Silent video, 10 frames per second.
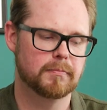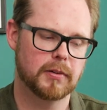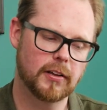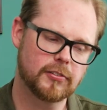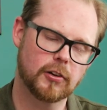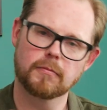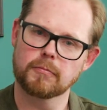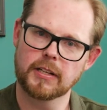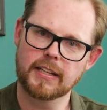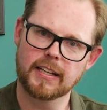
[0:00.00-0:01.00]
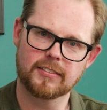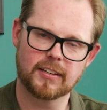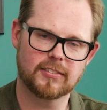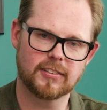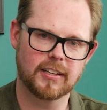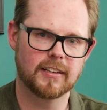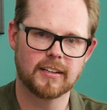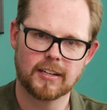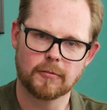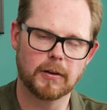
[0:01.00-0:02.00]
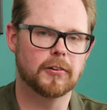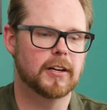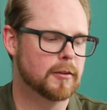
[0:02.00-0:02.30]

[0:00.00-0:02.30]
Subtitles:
but also really easy to see when you're